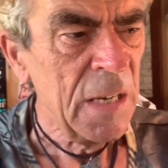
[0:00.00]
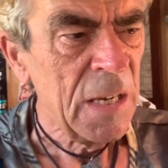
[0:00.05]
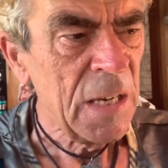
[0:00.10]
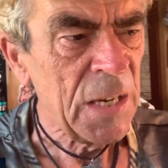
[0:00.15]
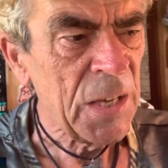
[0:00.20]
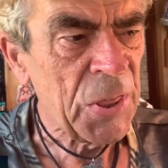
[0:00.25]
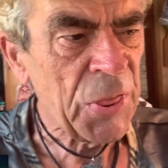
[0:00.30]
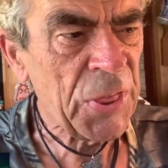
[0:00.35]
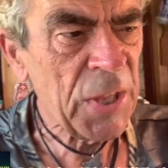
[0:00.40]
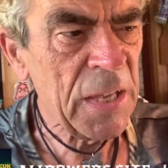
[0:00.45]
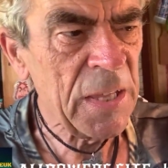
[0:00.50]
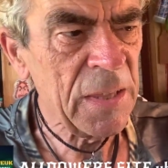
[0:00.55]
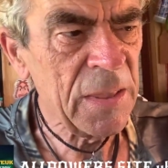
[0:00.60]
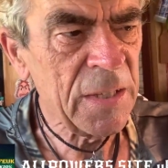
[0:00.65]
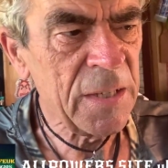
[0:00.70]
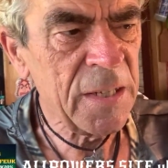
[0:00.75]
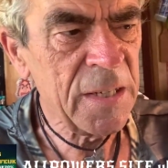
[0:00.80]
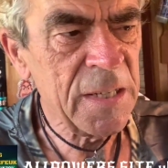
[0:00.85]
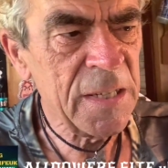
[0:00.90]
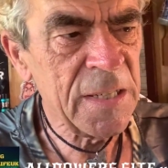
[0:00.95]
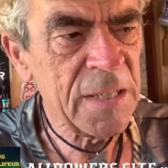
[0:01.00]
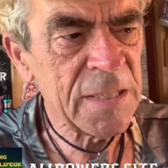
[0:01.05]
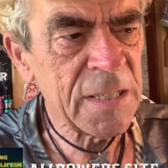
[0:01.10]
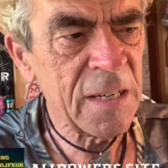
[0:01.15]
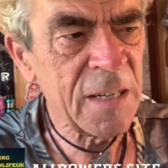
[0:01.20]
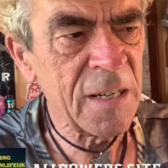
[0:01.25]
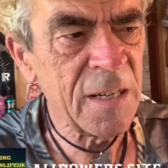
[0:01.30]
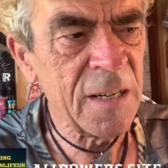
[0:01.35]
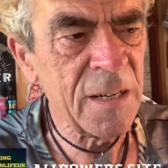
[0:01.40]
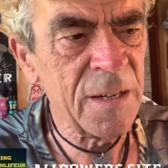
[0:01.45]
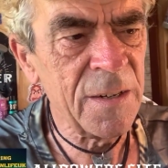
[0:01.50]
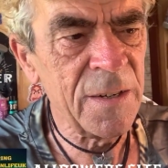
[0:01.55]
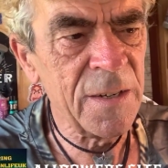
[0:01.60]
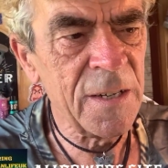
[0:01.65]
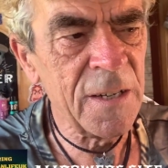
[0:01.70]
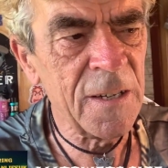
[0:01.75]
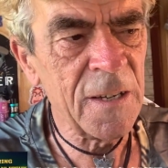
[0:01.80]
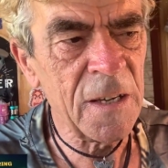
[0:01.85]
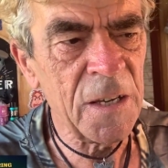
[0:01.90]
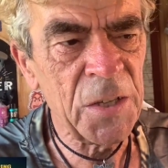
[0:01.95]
I think these are,